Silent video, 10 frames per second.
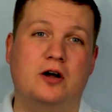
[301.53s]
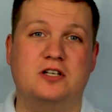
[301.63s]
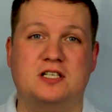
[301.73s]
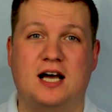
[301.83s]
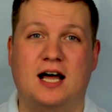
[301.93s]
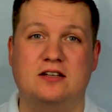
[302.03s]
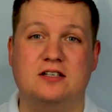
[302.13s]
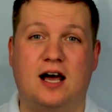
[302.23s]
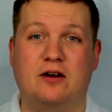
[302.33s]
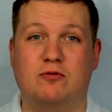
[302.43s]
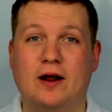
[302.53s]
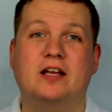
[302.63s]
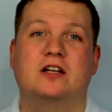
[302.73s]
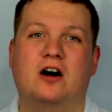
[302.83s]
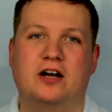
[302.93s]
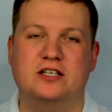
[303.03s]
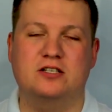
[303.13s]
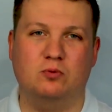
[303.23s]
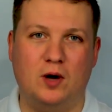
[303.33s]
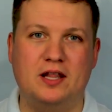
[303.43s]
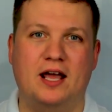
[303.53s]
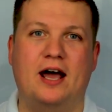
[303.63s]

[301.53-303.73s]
understand and recognise when the